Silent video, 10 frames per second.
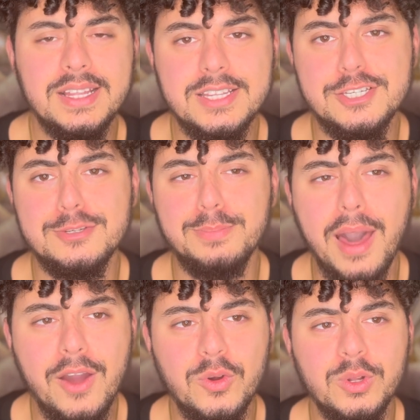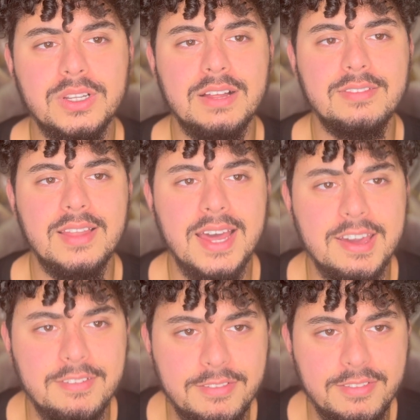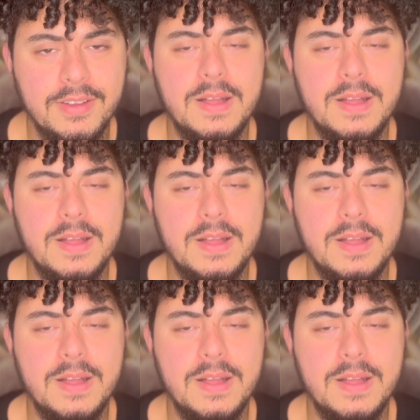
the spiral of life,